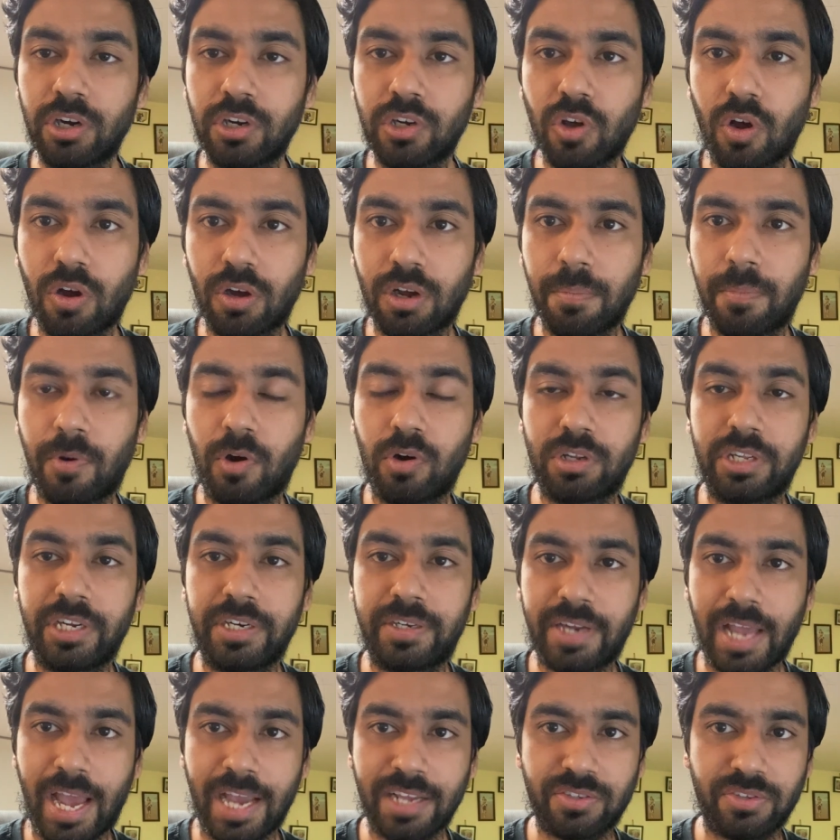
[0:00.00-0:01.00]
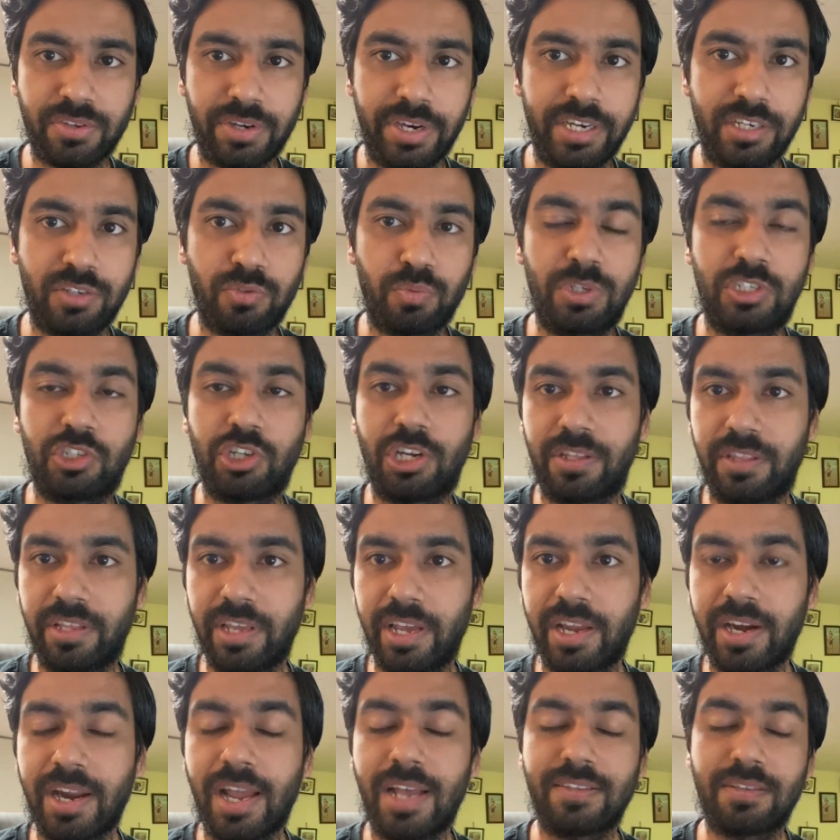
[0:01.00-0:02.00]
to talk about the tax rates which are
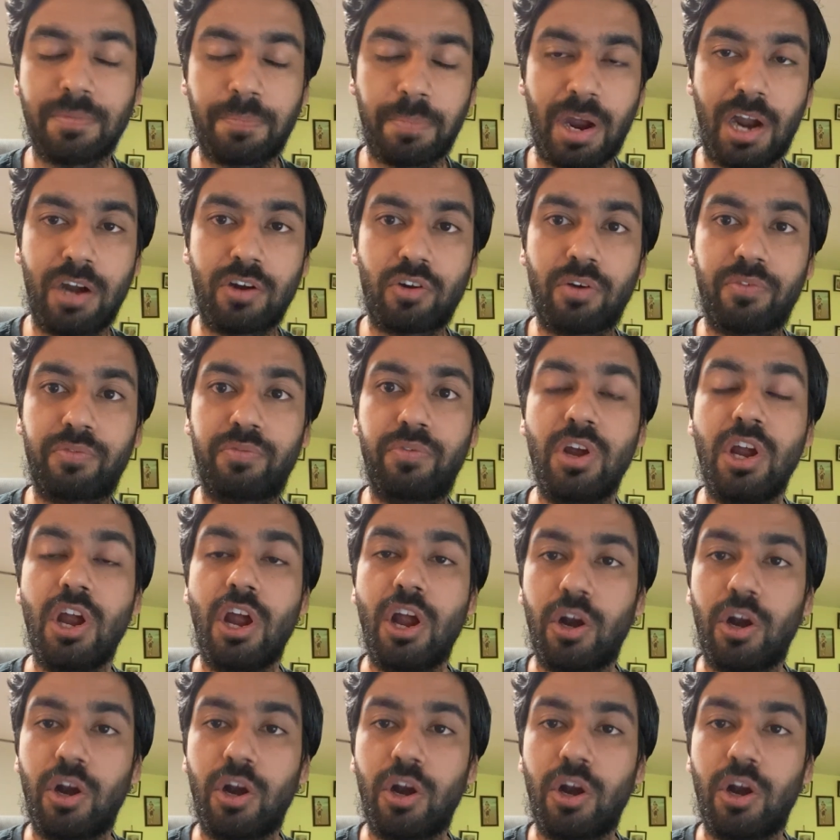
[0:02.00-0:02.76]
there as a part of